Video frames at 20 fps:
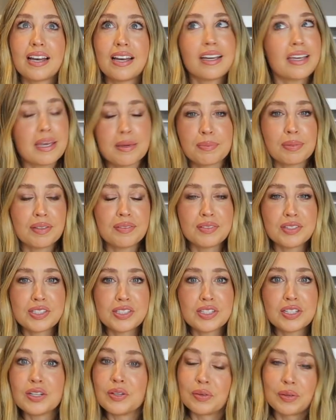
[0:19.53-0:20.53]
I can't believe
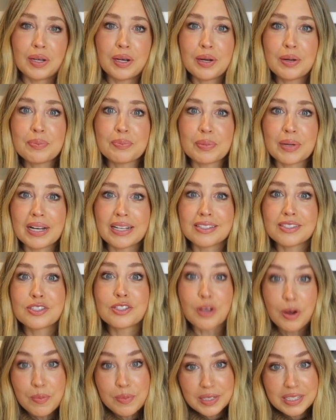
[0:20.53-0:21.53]
it's the new year, but
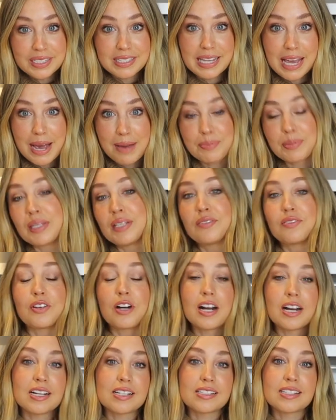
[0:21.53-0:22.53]
so much has happened
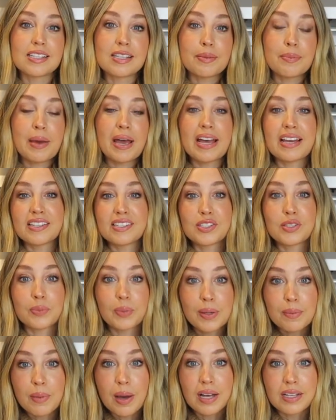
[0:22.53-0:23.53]
for us in the past
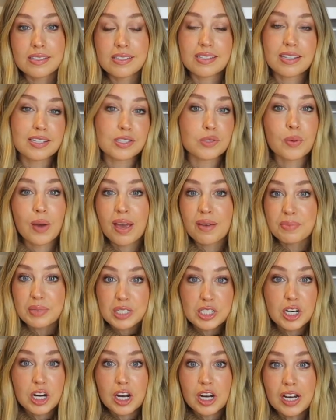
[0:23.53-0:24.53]
3 months. That's why I've
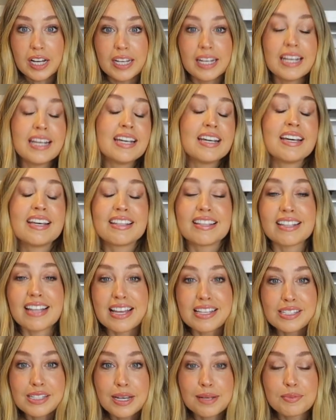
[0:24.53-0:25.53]
been gone. The
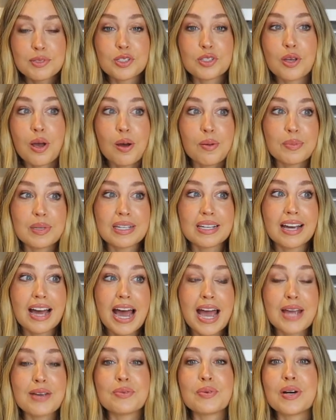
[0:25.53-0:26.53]
last time you saw me,
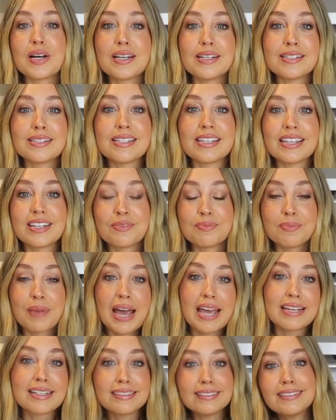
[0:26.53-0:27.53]
I was in
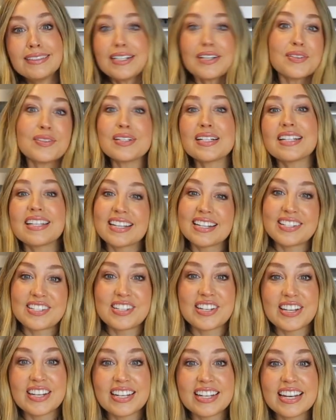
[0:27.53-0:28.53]
my glittery
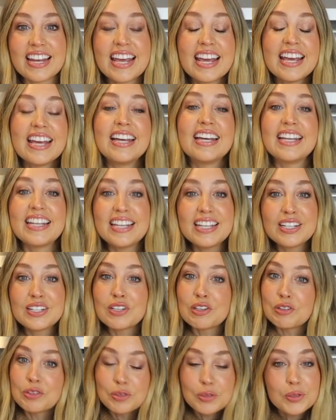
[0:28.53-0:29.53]
kitchen
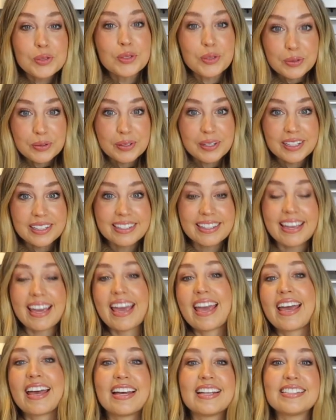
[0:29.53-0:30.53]
in New York,
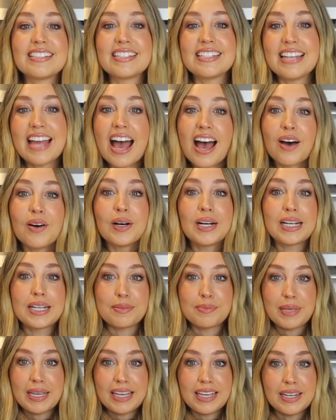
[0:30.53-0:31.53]
and now
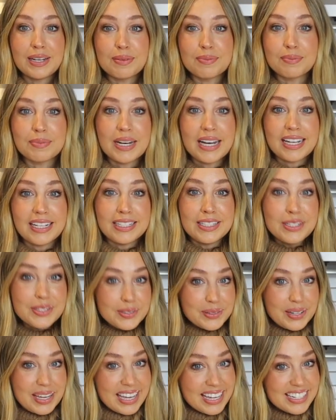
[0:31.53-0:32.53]
I'm in my
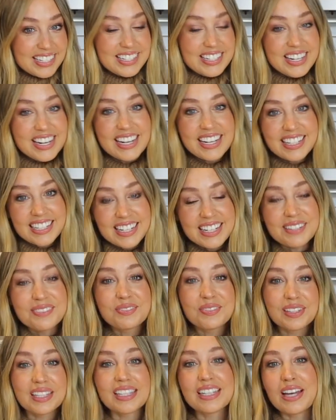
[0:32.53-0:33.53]
new kitchen
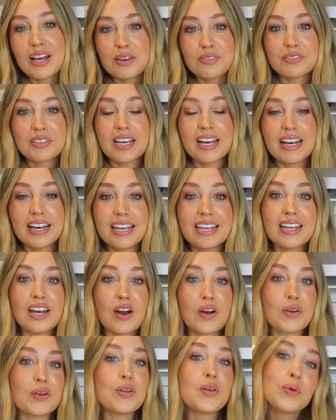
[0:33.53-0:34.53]
in Philadelphia in
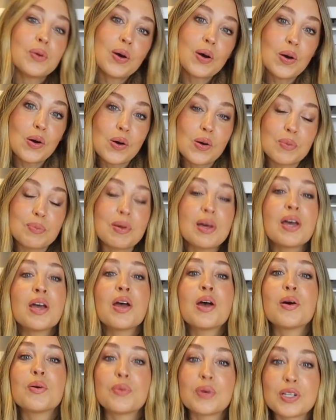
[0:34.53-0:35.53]
our new home,
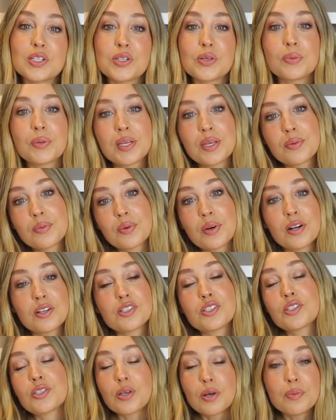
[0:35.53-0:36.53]
which we
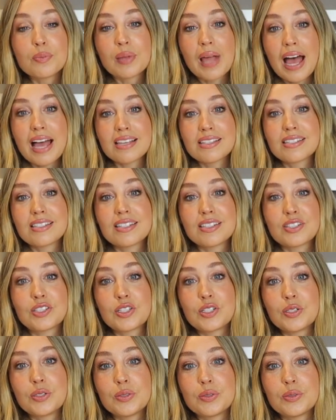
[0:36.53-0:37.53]
were so blessed
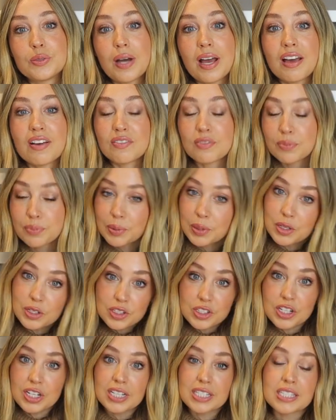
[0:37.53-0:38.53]
to have
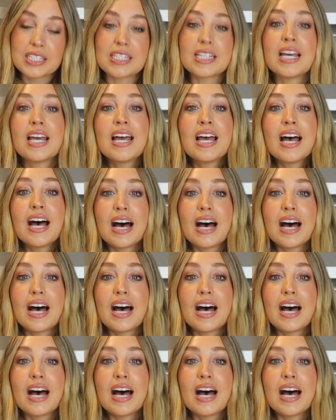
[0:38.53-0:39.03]
purchased.